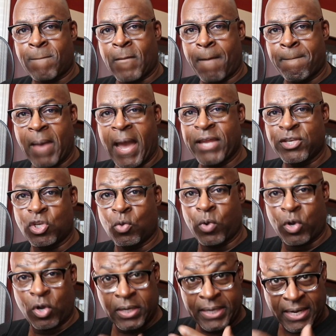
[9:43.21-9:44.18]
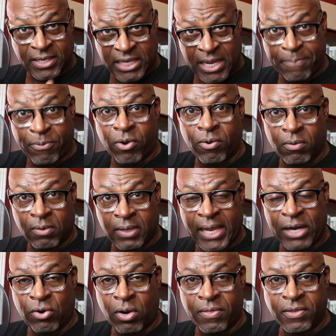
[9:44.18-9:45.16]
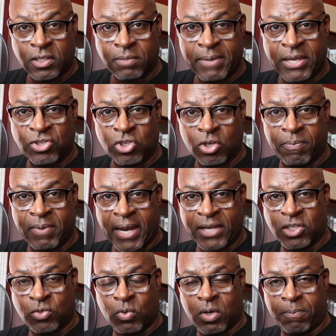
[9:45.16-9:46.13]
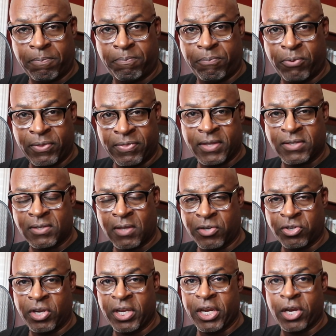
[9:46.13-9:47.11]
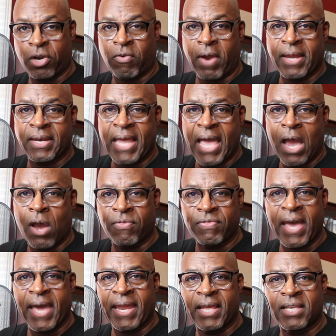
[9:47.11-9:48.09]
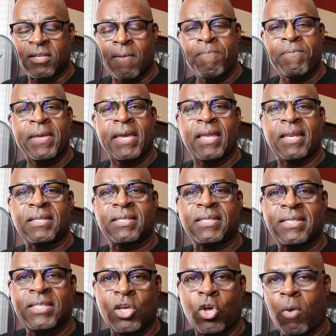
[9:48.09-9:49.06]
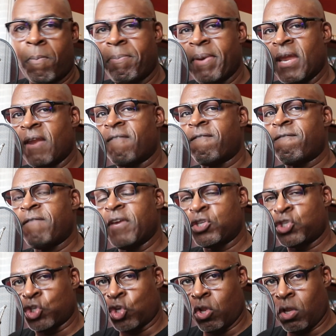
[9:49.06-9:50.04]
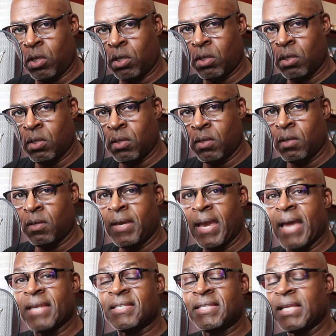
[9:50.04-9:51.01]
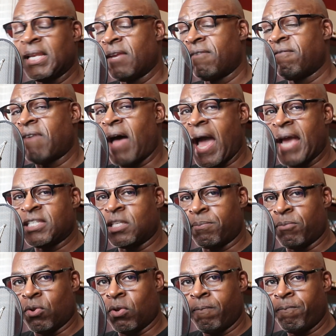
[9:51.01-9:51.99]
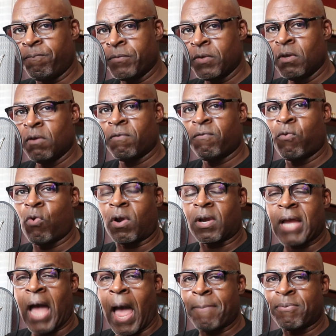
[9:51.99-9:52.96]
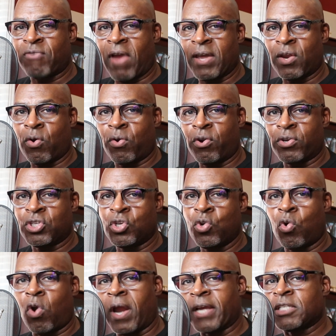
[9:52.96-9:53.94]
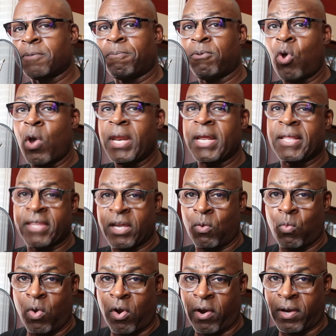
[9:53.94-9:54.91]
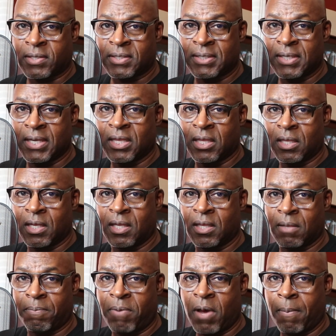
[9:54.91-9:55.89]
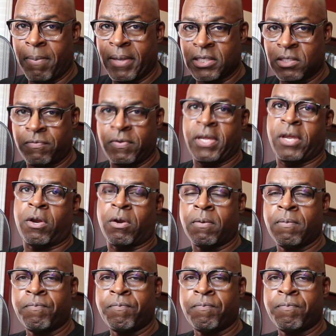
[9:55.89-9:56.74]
Mind you, we're going to get deeper later on in the semester, but I just want to put this on your ear right now, and that is, it is still beneficial and still advisable for copyright owners who are exploiting their works in the public sphere